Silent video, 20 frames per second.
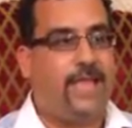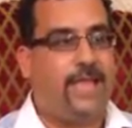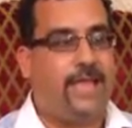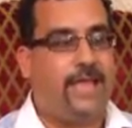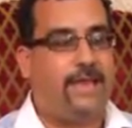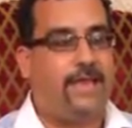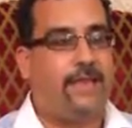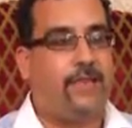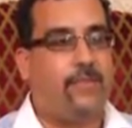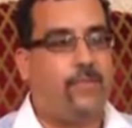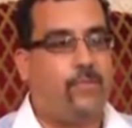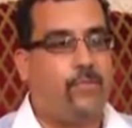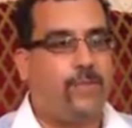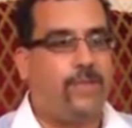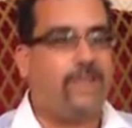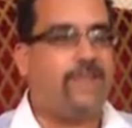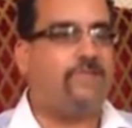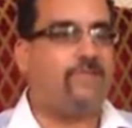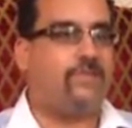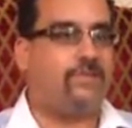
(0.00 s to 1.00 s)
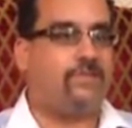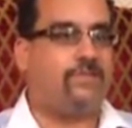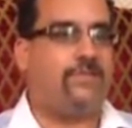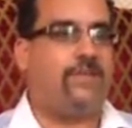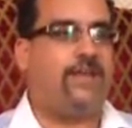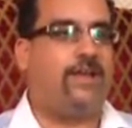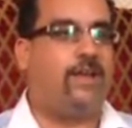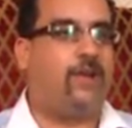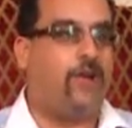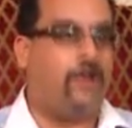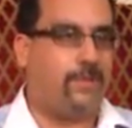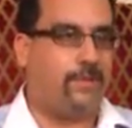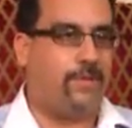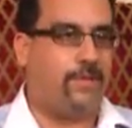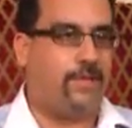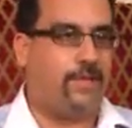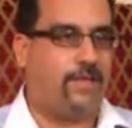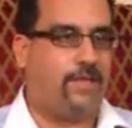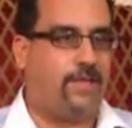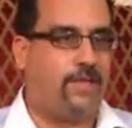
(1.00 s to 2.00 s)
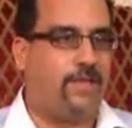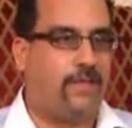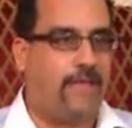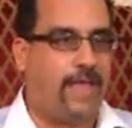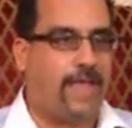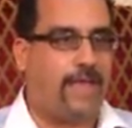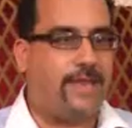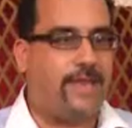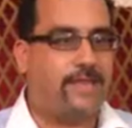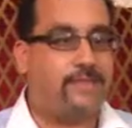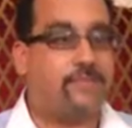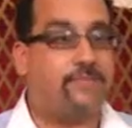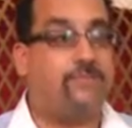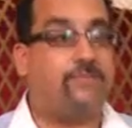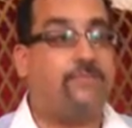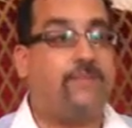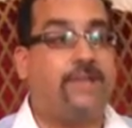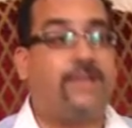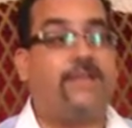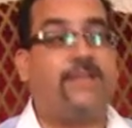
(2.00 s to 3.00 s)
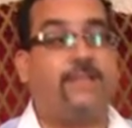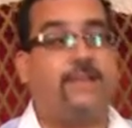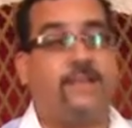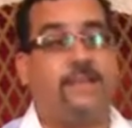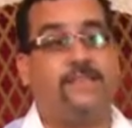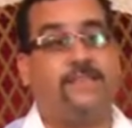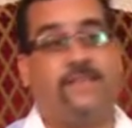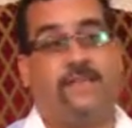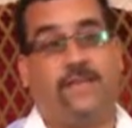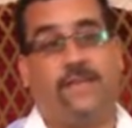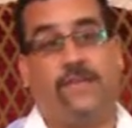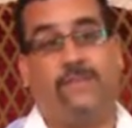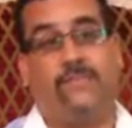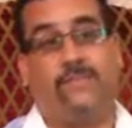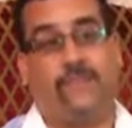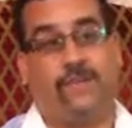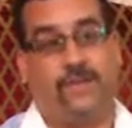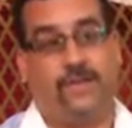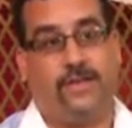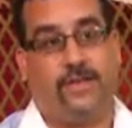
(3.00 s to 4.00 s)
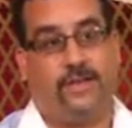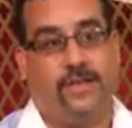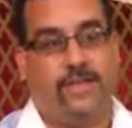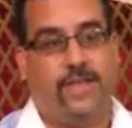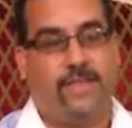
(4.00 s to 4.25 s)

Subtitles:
And the way to create harmony in that is to recognize it up front,